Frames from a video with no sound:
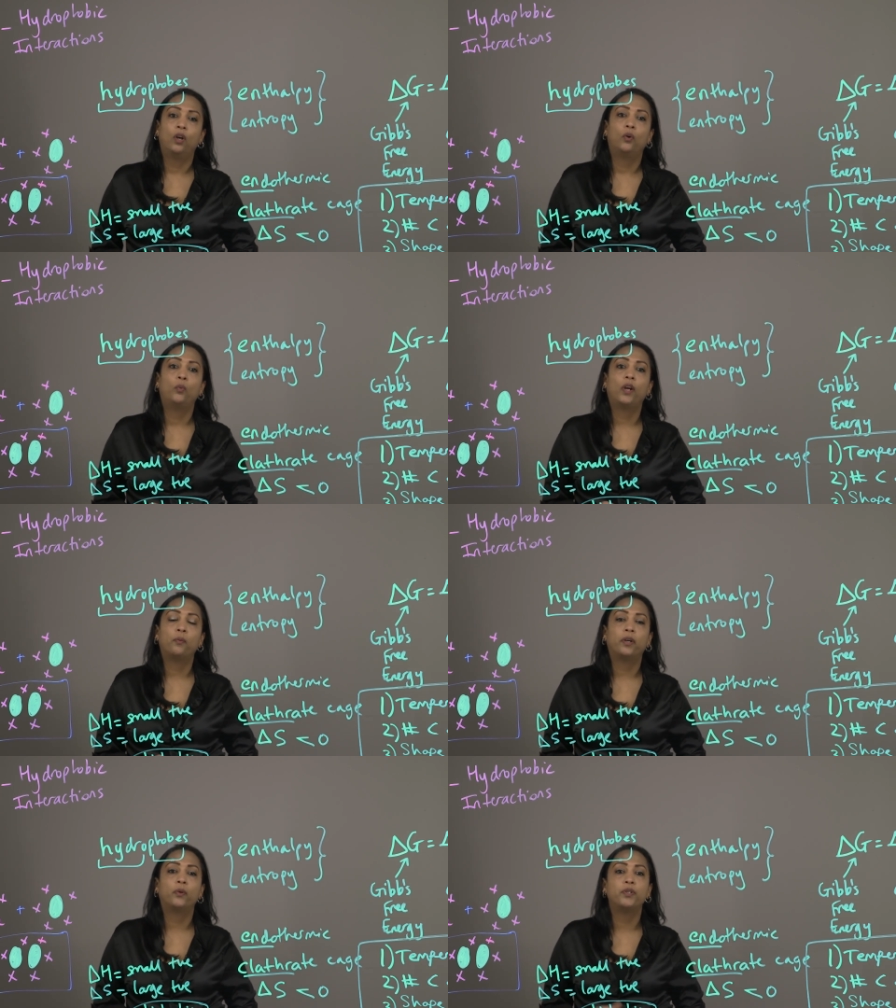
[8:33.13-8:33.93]
where
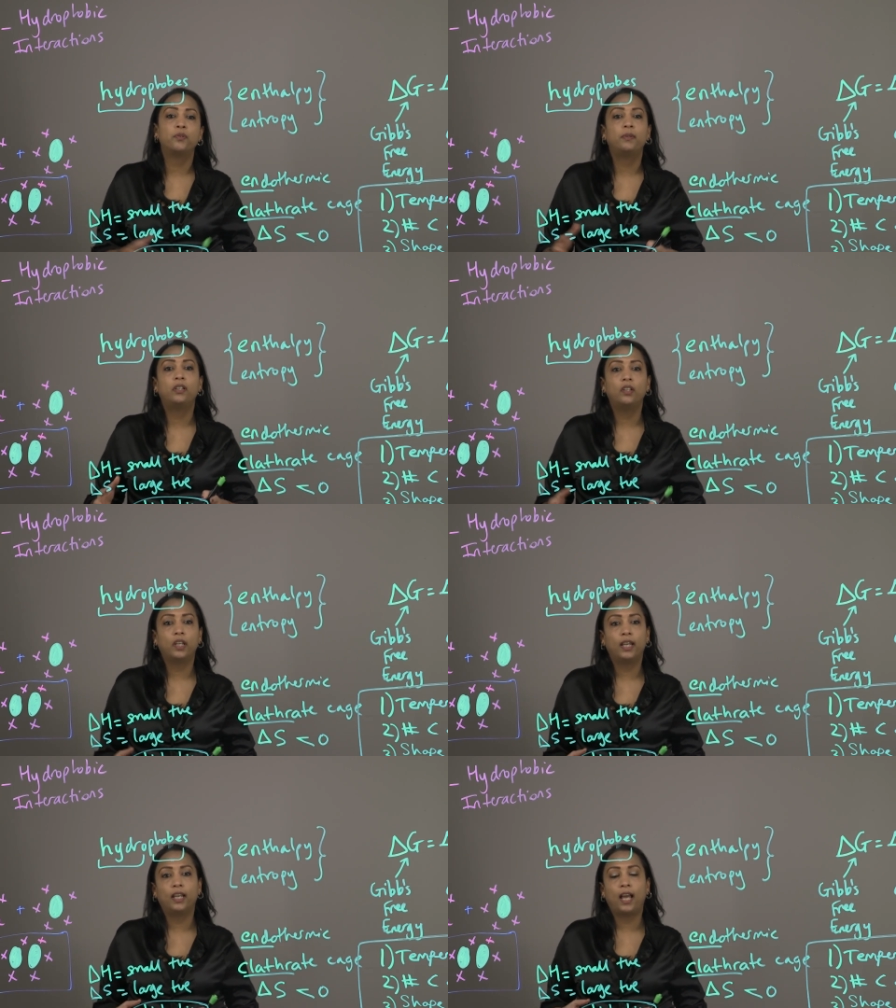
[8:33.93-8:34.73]
we're going to be
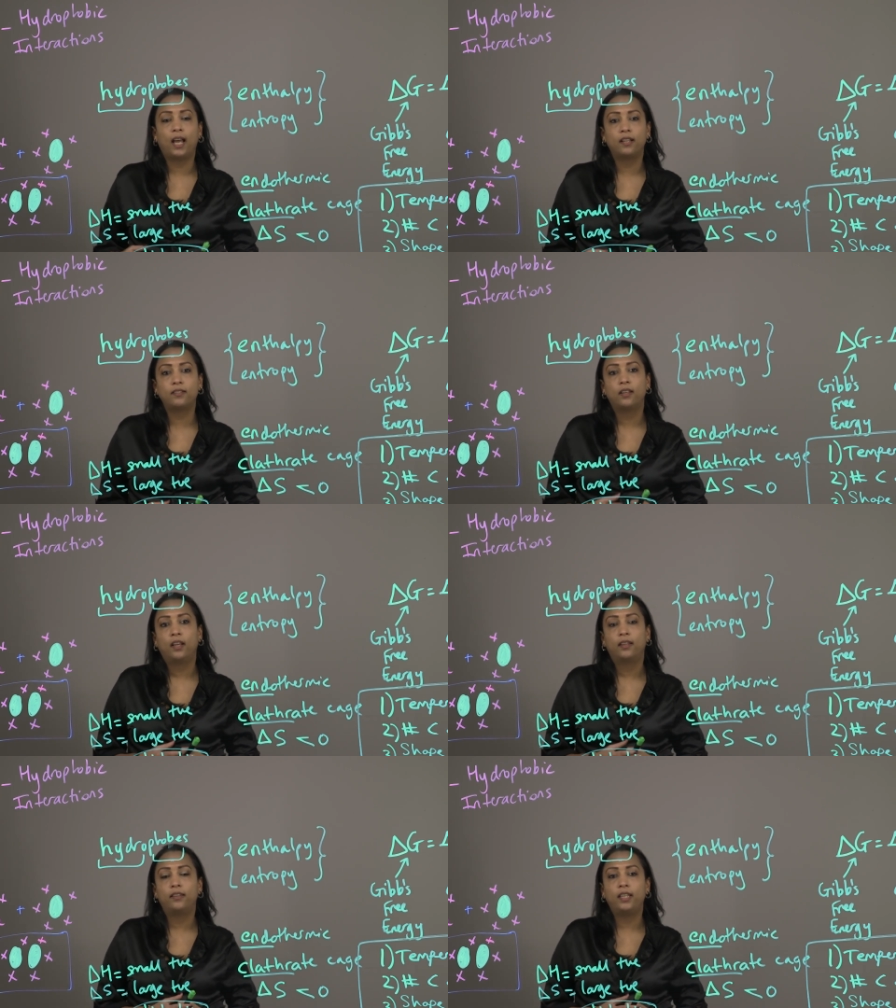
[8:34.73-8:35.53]
looking at
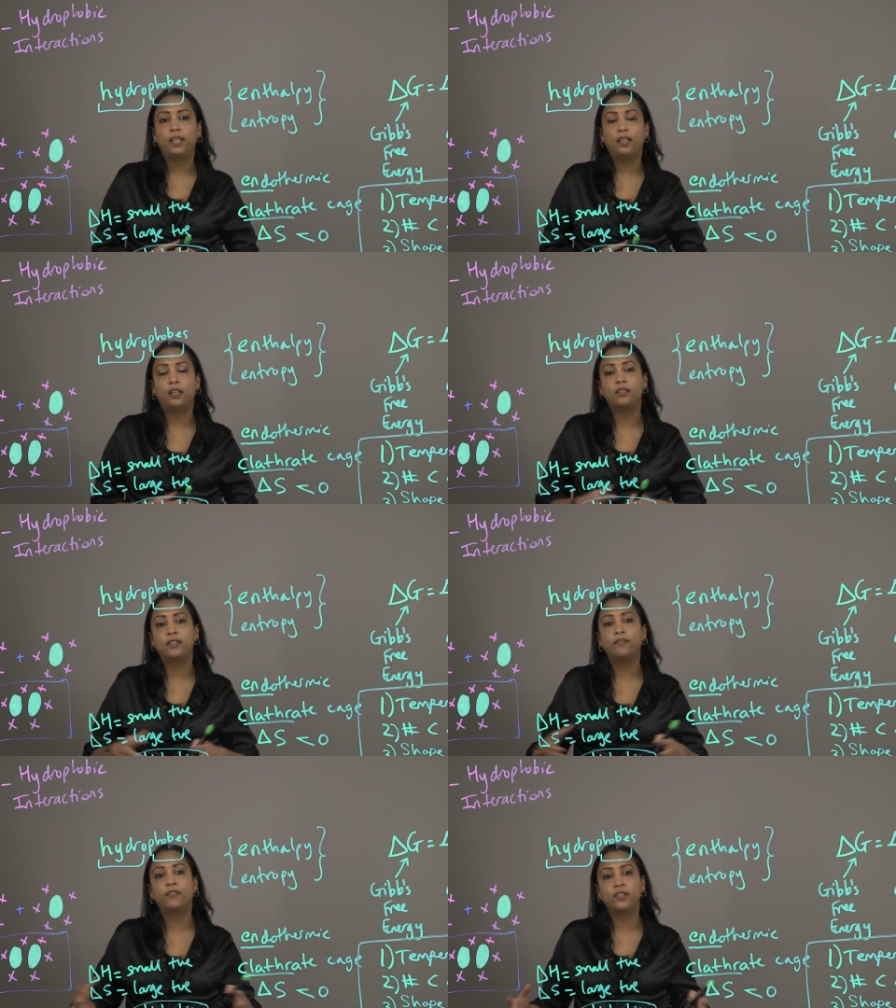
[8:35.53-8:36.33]
the
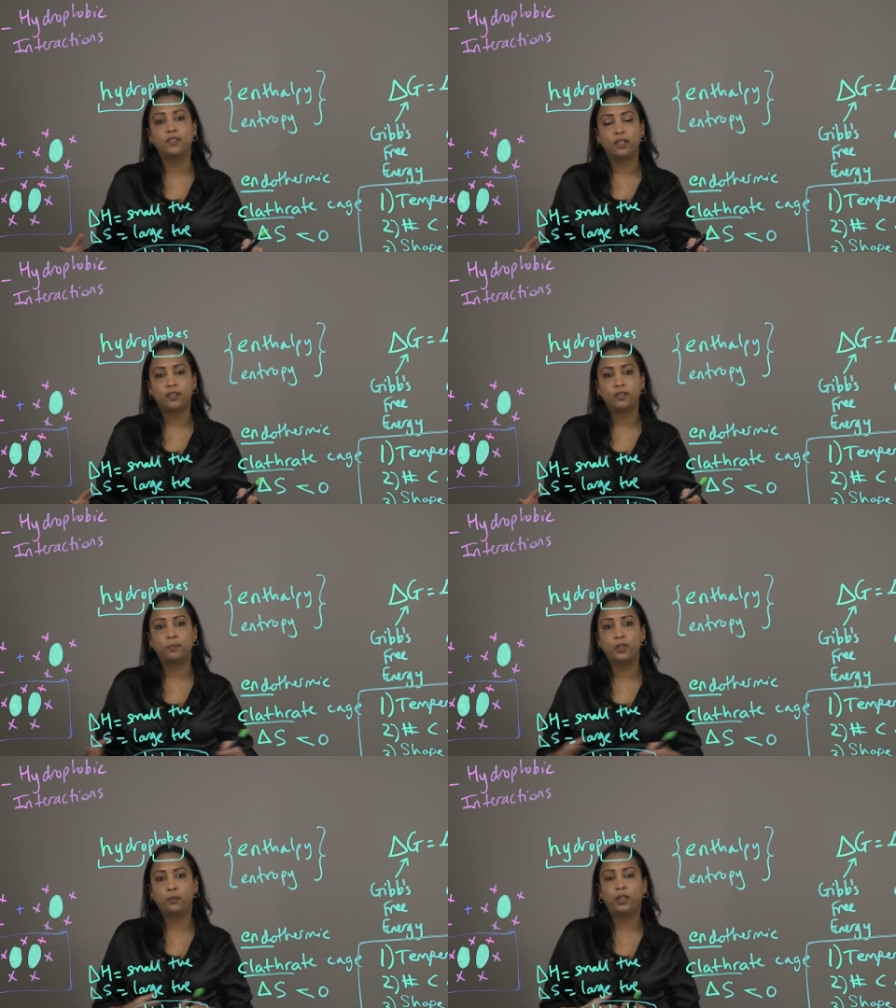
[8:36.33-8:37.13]
differences
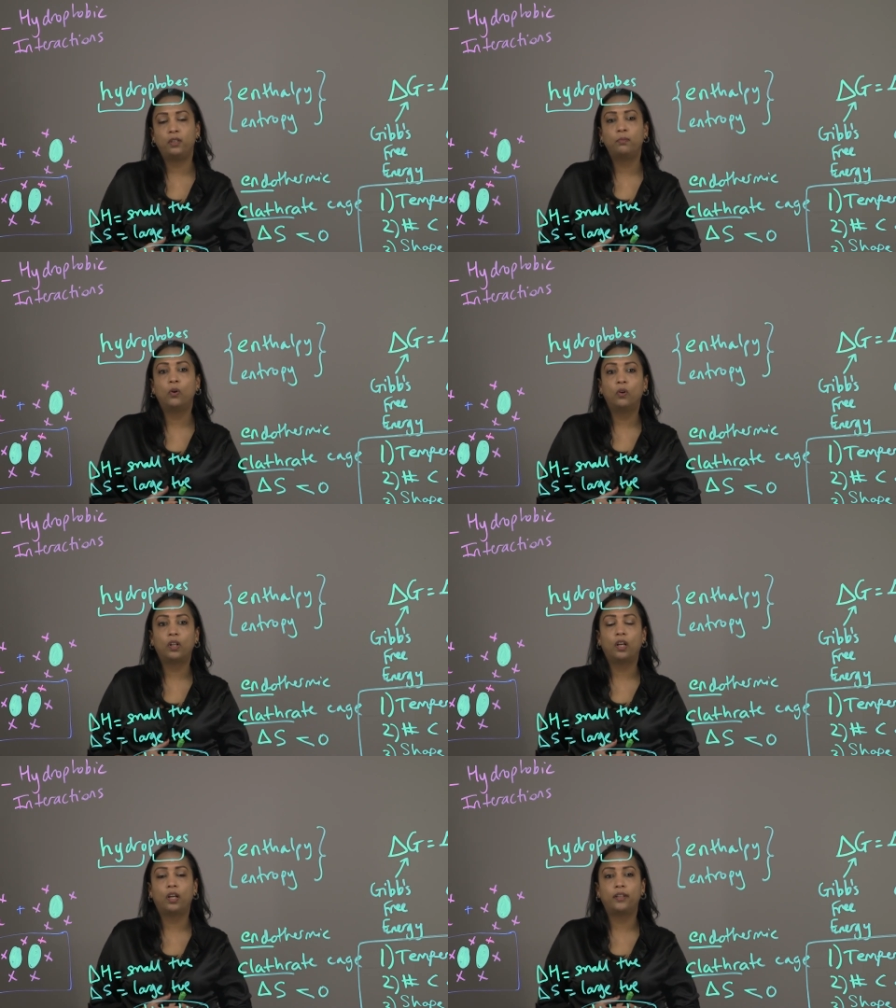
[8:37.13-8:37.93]
between
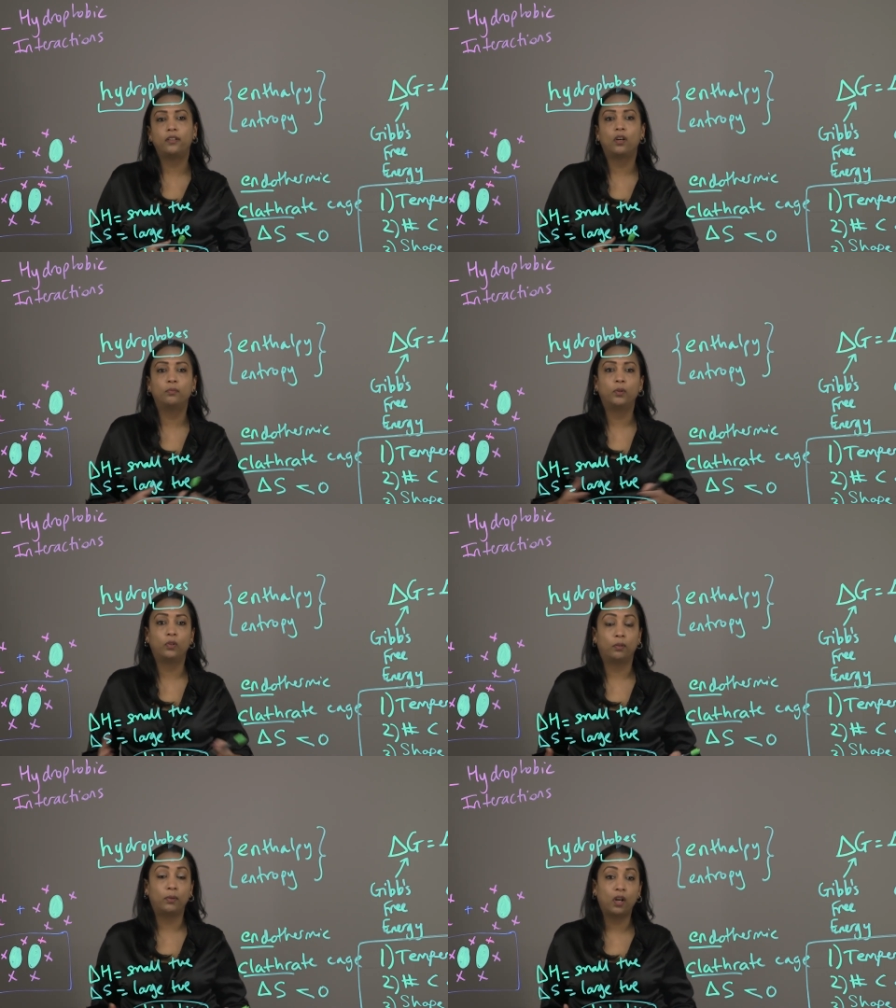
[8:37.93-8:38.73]
polar and
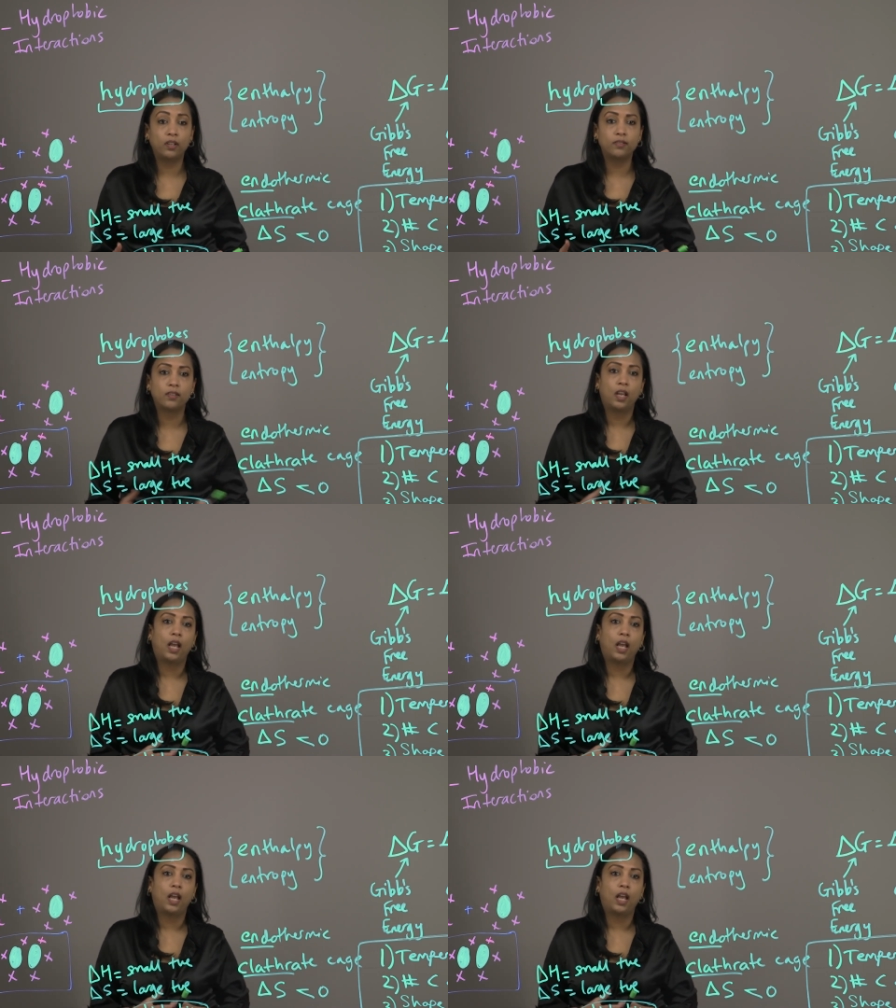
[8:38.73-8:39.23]
non-polar bonds,